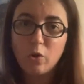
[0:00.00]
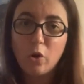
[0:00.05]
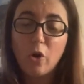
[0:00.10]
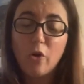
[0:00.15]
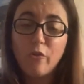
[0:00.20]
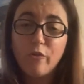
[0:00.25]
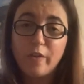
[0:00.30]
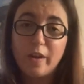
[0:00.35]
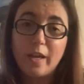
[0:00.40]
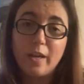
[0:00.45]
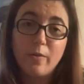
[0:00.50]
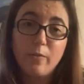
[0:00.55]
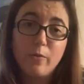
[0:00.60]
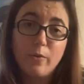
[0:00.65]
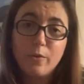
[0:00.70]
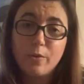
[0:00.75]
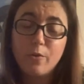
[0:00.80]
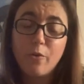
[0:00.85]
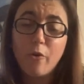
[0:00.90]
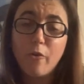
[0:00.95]

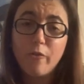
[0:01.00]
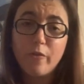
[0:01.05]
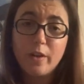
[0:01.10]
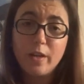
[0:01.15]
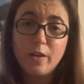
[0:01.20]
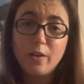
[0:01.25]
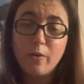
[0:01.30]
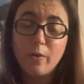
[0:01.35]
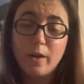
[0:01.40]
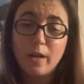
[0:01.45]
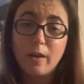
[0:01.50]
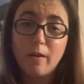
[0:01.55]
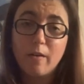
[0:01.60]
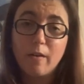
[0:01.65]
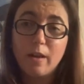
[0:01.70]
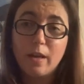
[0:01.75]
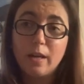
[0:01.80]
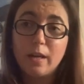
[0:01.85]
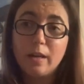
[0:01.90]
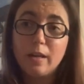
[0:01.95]
with COVID going
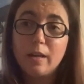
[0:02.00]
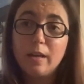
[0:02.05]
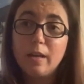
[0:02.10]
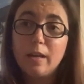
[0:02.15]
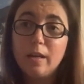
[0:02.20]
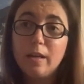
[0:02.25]
on,